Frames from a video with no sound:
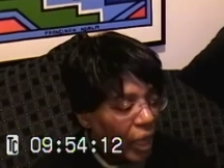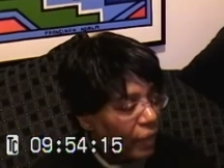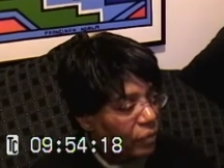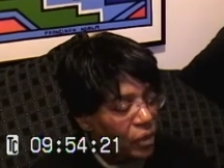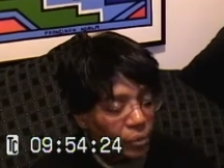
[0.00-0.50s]

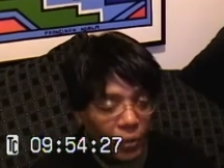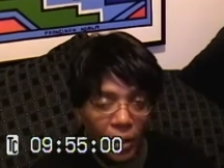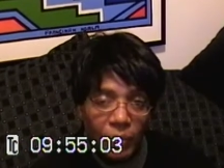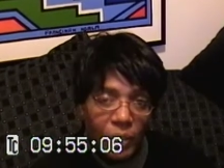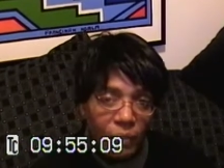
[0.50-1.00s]
have the
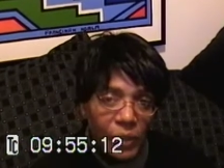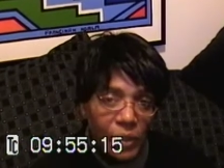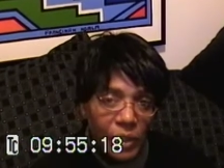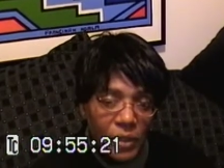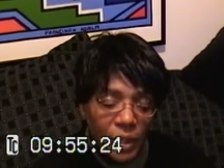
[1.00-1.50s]
Department of
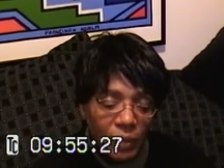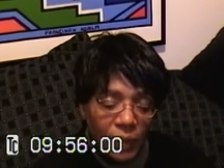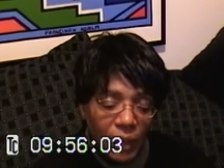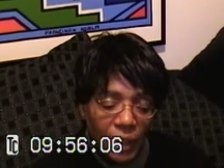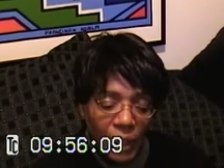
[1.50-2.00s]
Buildings come
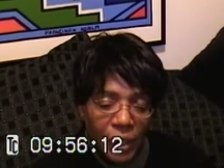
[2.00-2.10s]
here.